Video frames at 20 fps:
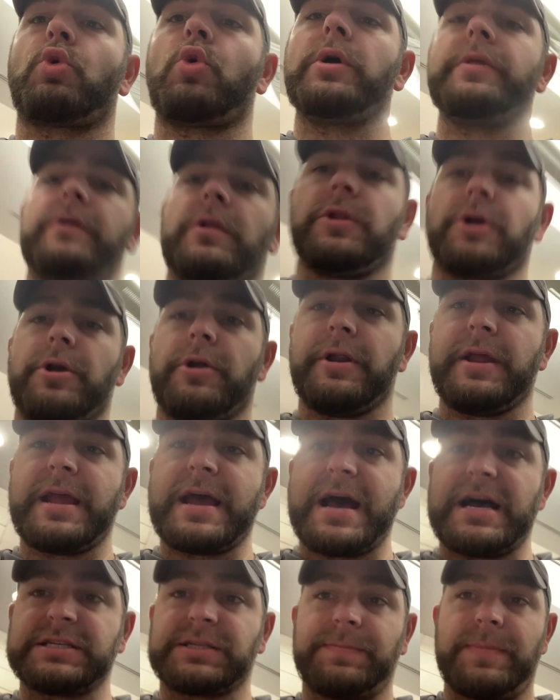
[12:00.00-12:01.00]
the learning
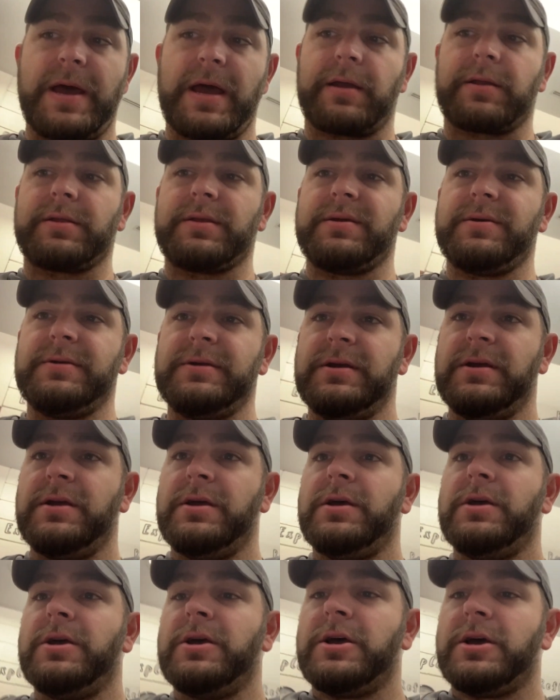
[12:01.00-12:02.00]
aspect.
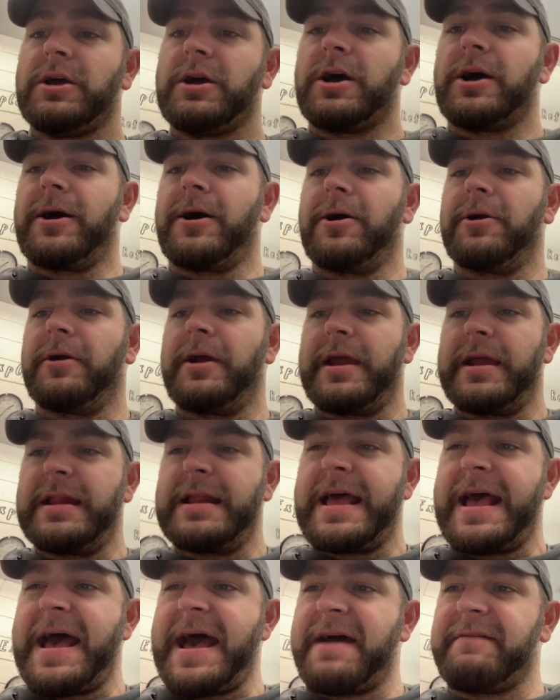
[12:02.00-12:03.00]
All right,
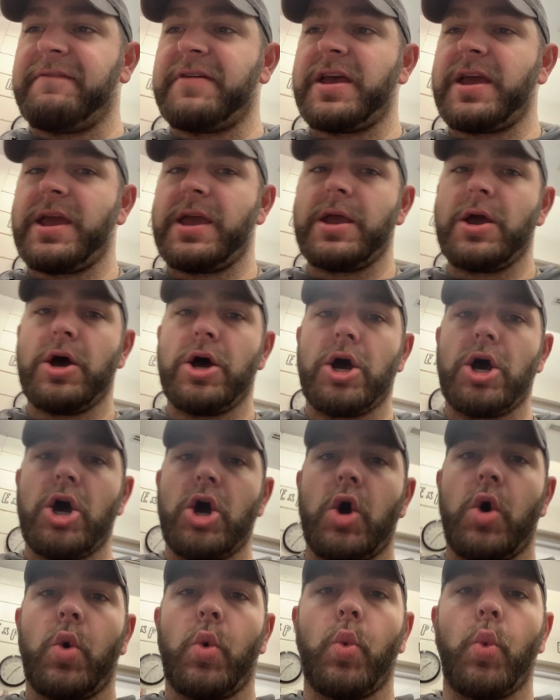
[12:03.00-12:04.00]
have a
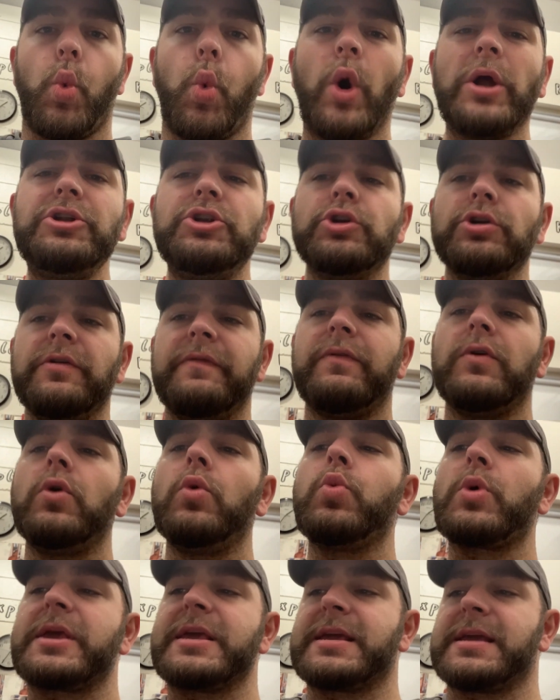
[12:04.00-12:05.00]
wonderful
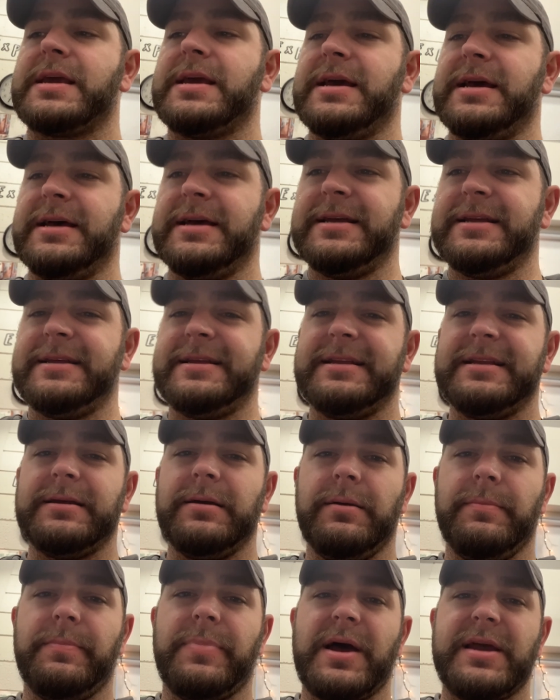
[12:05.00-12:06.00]
week.
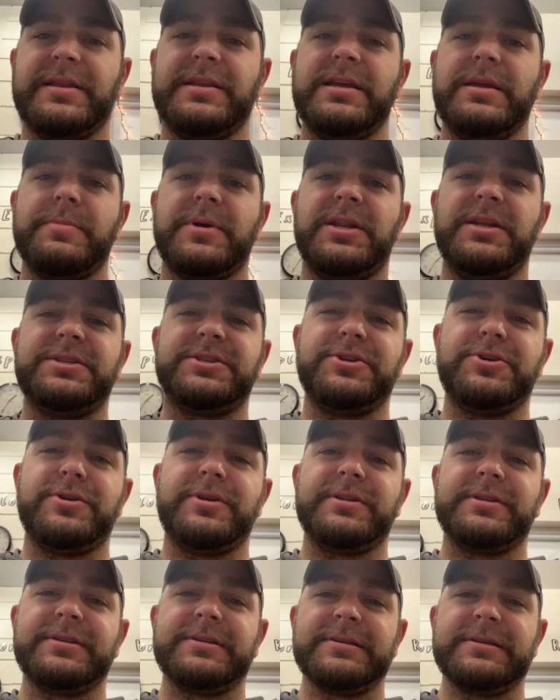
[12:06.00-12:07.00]
Bye, Team Indy
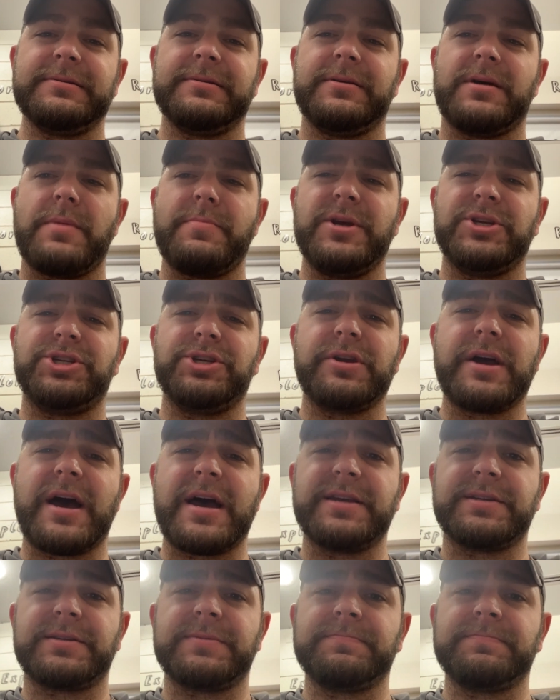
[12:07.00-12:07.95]
students. I miss you guys.